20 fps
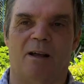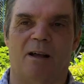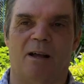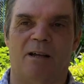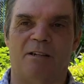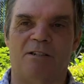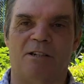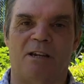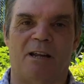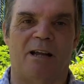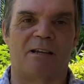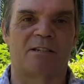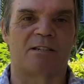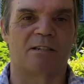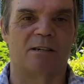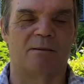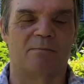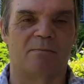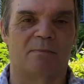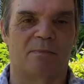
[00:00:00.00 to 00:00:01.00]
and she
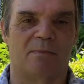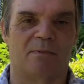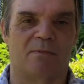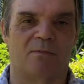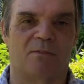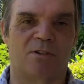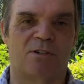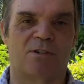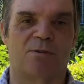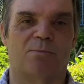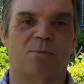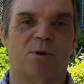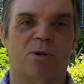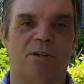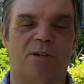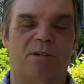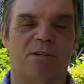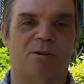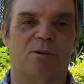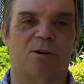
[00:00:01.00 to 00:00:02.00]
asked him for some
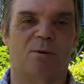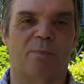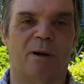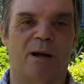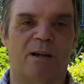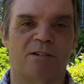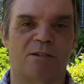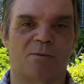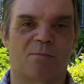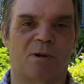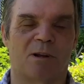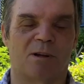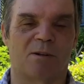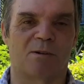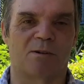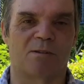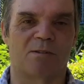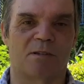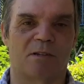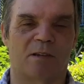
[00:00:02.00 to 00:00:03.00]
money to go and buy some
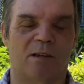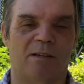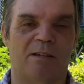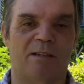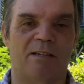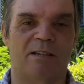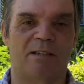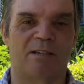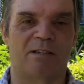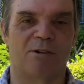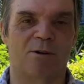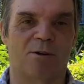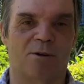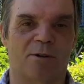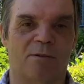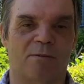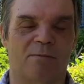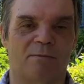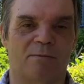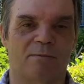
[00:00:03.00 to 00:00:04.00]
clothes, and he says no.